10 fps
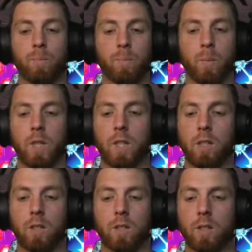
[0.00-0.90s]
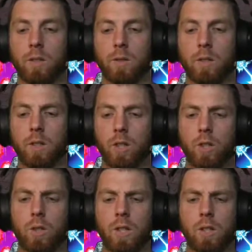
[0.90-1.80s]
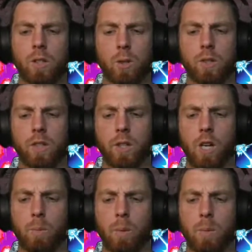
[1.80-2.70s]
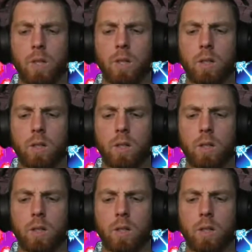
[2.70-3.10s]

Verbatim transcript: But yeah, just so it's, you do need to sort of set her up a bit.